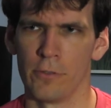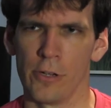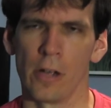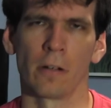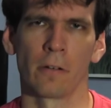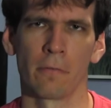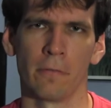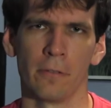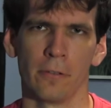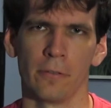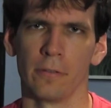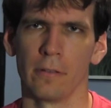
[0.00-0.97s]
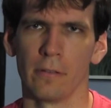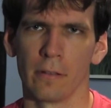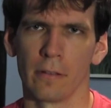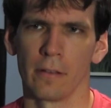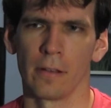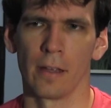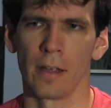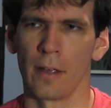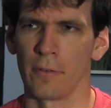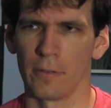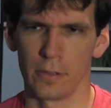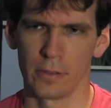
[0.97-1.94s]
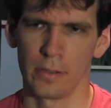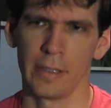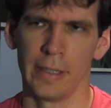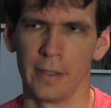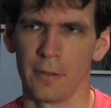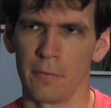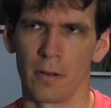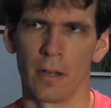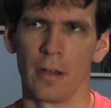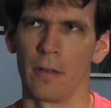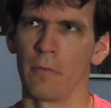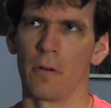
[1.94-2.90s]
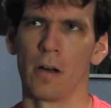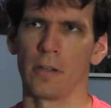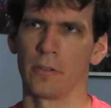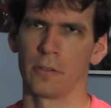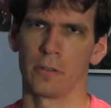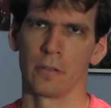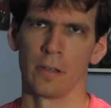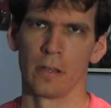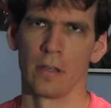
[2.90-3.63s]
junk food that I would just eat while I watched